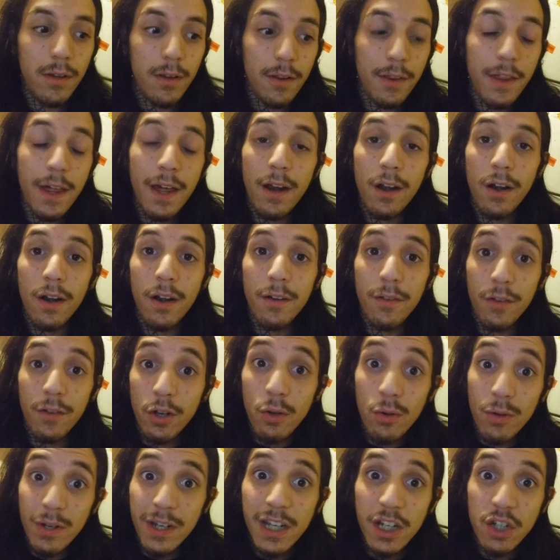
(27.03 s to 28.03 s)
that are
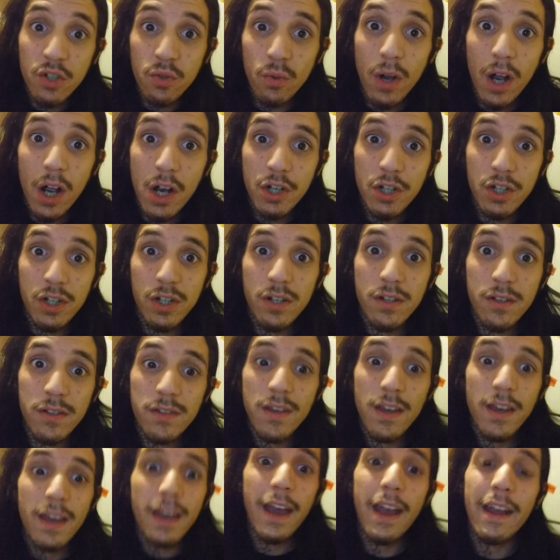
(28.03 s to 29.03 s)
new dishwashers
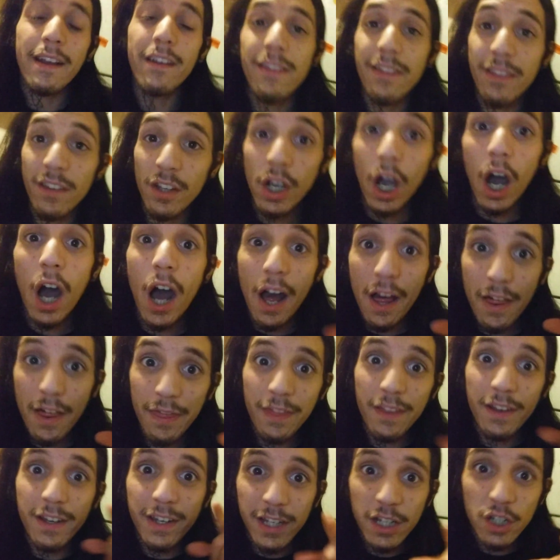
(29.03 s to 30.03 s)
and got
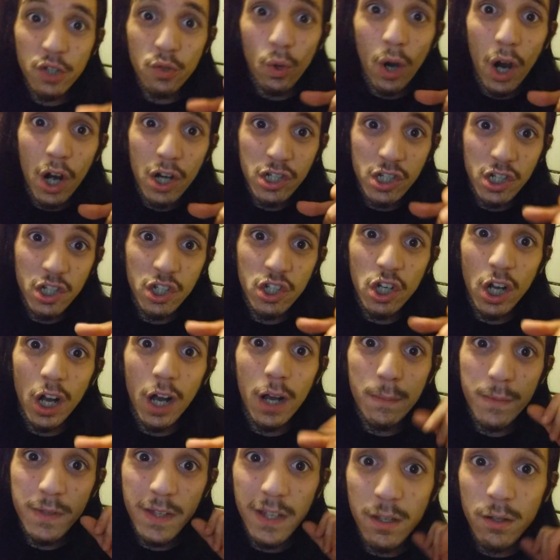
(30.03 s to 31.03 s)
the dishwashing
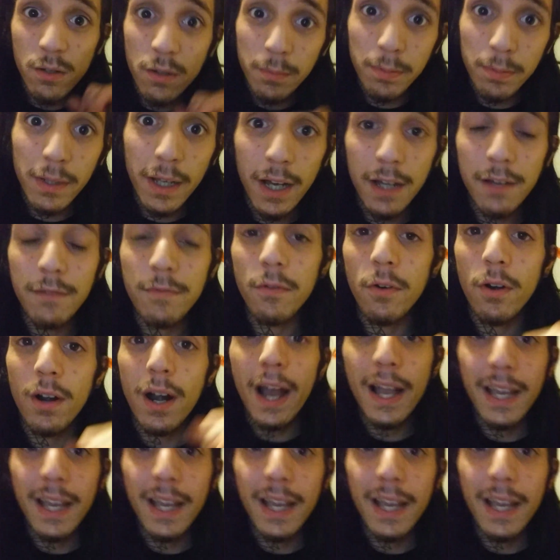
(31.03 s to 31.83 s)
jobs that you applied for,